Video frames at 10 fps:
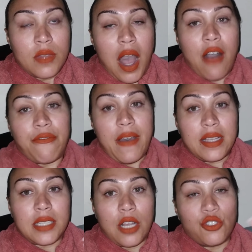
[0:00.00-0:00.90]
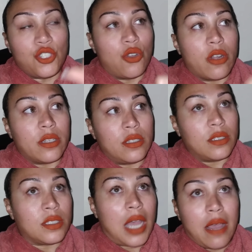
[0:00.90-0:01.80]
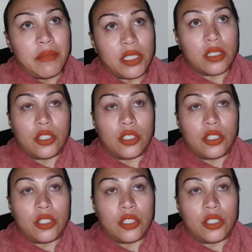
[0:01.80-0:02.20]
how fast, how short the time is